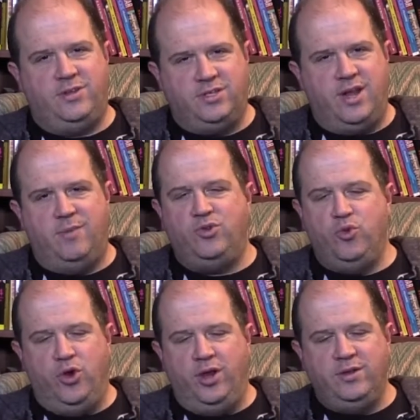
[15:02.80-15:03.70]
just end up
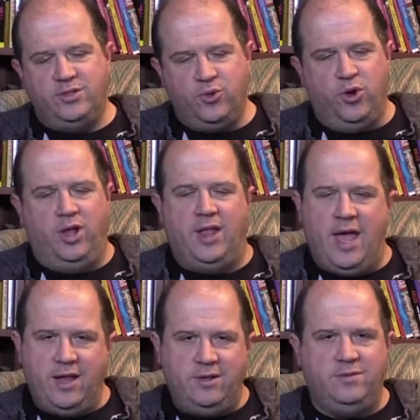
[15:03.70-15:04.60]
touring a
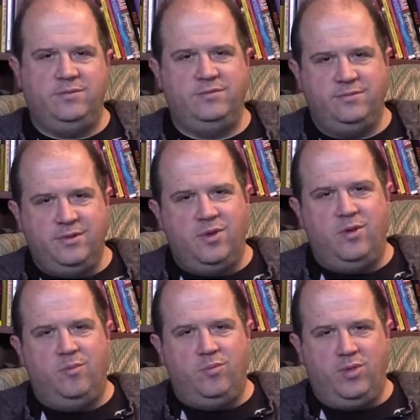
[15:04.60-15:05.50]
lot and
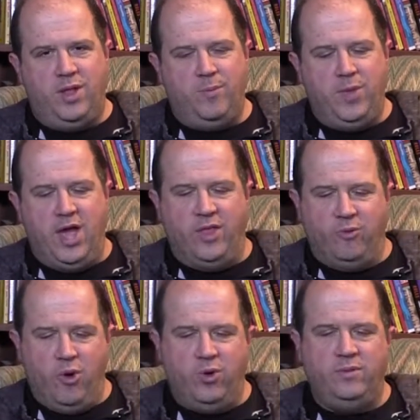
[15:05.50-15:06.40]
being on the
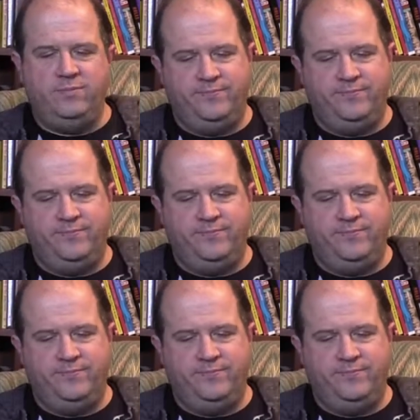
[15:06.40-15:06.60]
road.